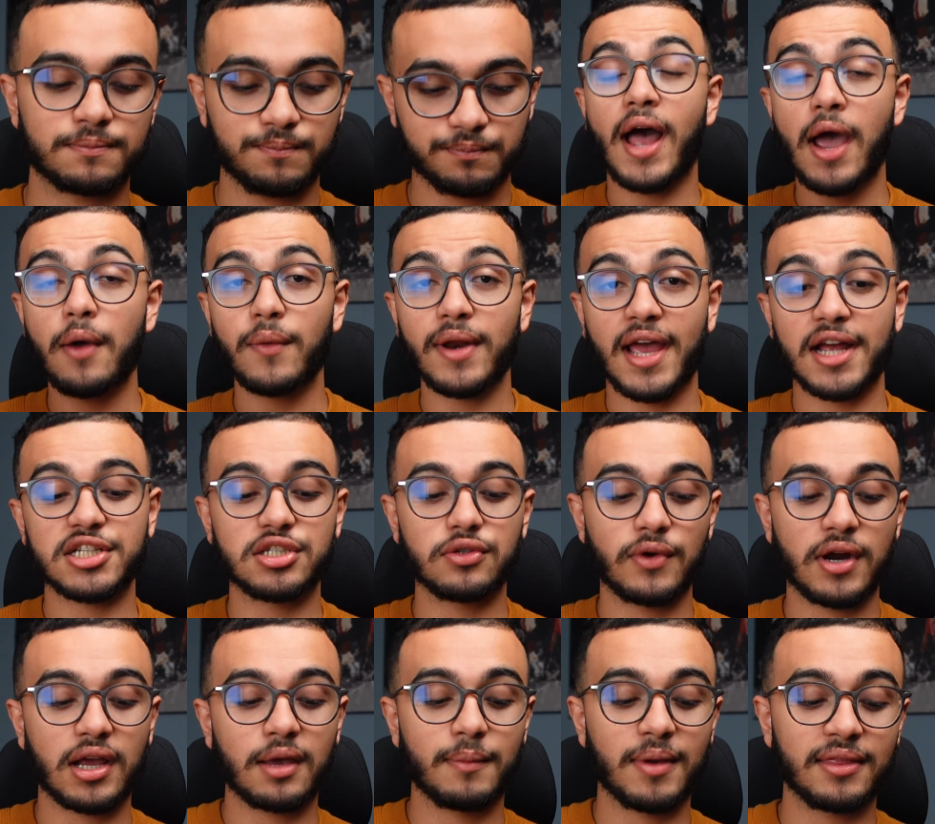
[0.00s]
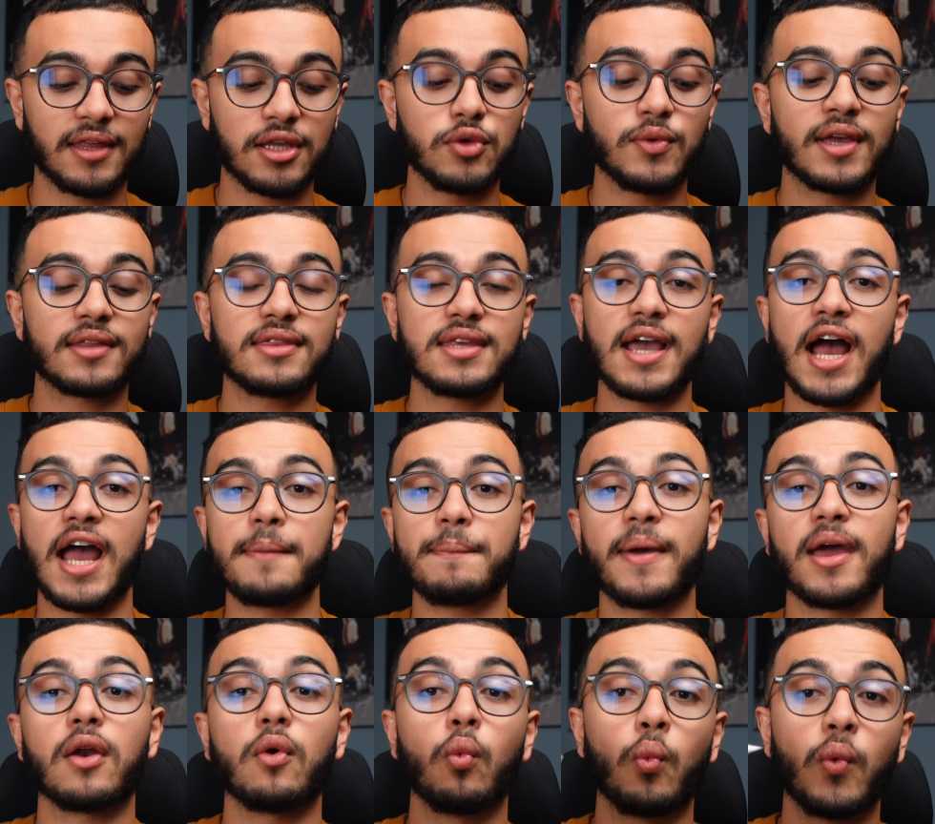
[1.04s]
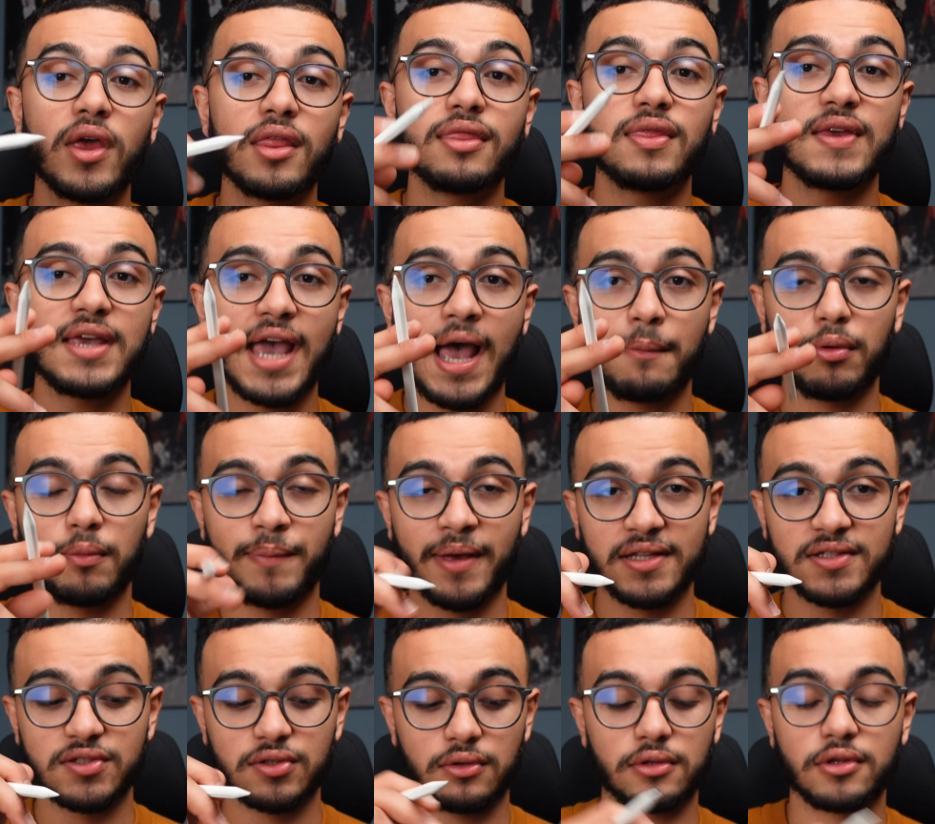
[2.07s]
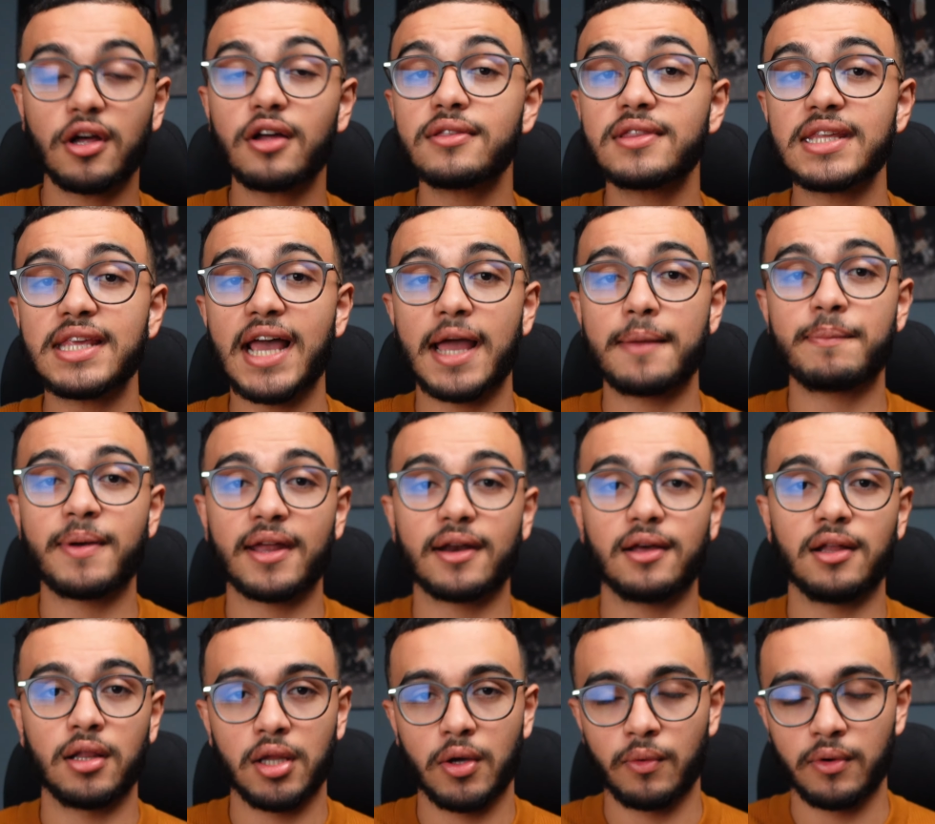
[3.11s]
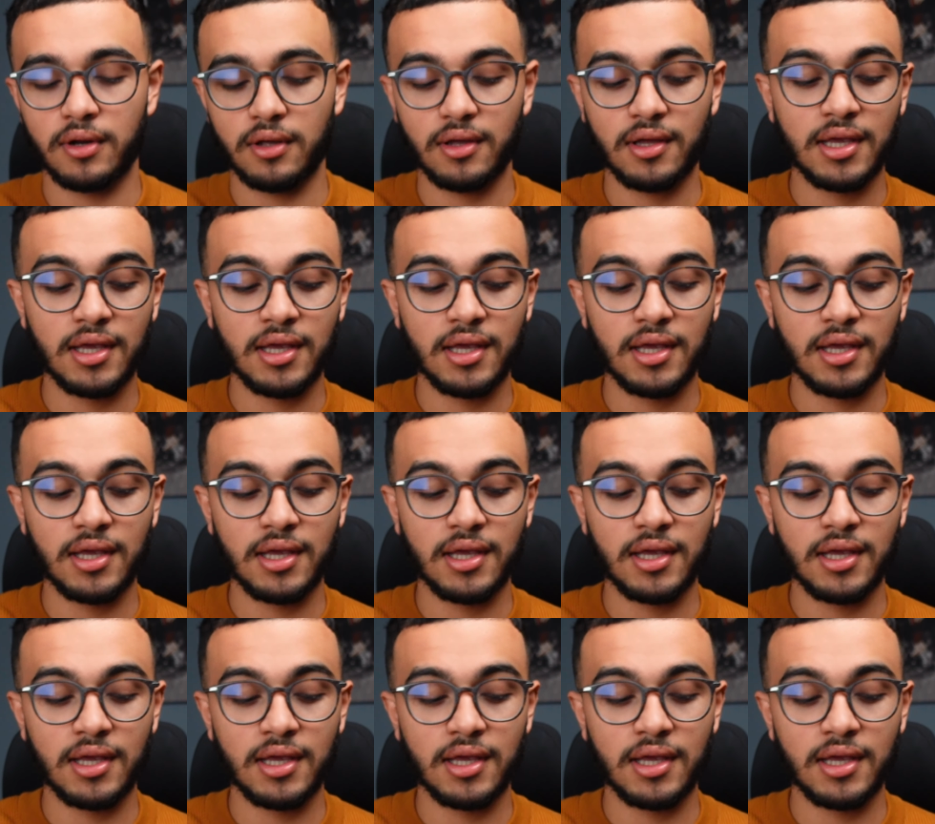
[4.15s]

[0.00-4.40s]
I would actually recommend that you get the iPad with the Apple Pencil, not the iPad alone.